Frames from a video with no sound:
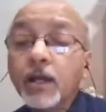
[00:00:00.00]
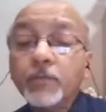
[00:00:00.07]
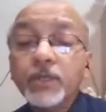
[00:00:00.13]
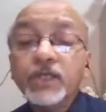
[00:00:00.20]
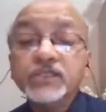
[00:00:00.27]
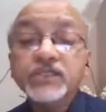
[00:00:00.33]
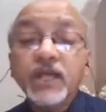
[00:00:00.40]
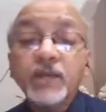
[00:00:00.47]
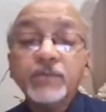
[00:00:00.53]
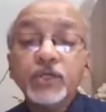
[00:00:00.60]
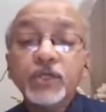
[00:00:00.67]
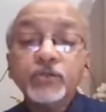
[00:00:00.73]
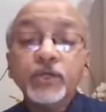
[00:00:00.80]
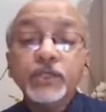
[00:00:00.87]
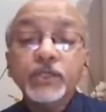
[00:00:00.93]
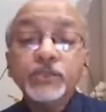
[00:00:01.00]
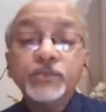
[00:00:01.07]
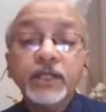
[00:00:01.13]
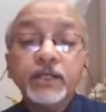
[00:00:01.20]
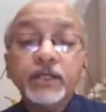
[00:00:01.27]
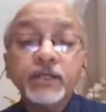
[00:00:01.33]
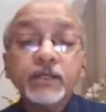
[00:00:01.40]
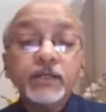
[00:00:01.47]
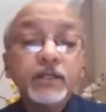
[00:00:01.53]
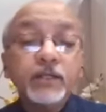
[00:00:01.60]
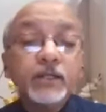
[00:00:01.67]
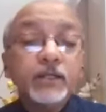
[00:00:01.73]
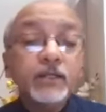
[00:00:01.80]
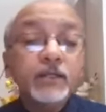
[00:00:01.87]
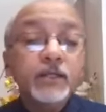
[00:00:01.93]
Because I'm not going to get
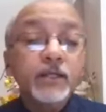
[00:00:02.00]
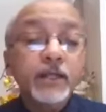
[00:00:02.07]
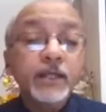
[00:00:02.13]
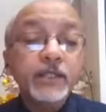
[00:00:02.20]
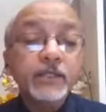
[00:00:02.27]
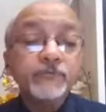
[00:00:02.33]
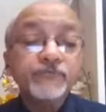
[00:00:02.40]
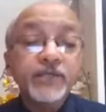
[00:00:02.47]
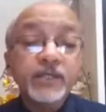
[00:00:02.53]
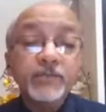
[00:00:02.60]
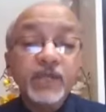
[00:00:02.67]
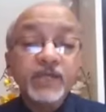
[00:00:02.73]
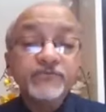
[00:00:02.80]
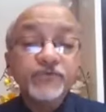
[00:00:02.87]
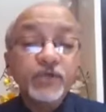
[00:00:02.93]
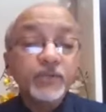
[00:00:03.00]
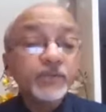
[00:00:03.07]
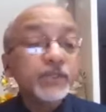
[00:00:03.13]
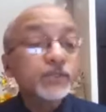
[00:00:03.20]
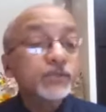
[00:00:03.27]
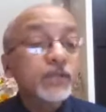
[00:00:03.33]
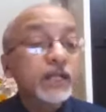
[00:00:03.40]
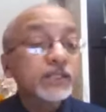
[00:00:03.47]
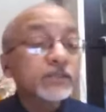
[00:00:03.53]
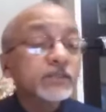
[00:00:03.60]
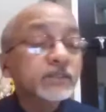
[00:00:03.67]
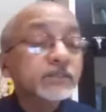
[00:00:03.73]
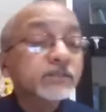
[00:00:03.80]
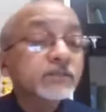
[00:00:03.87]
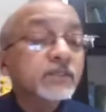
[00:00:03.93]
any feedback from you. I
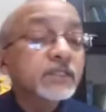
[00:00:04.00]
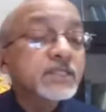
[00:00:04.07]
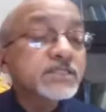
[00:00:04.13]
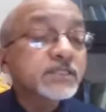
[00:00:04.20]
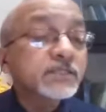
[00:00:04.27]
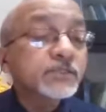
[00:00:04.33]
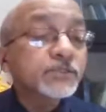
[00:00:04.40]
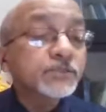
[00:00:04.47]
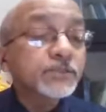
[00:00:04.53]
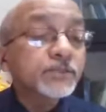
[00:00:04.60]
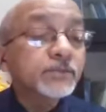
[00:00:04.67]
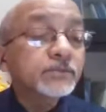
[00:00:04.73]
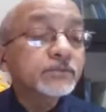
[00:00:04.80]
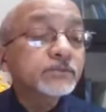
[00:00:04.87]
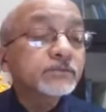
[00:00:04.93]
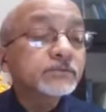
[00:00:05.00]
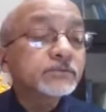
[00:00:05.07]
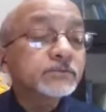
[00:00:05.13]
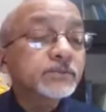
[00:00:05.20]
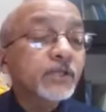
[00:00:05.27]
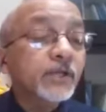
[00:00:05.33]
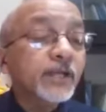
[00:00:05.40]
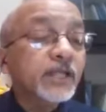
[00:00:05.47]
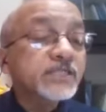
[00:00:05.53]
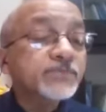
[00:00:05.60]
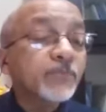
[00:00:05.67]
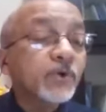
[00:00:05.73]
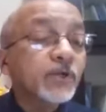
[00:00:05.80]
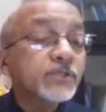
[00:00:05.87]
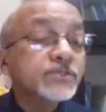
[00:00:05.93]
don't listen to you, your
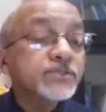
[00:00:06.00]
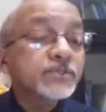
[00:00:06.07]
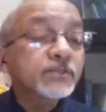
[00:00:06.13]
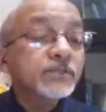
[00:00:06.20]
response.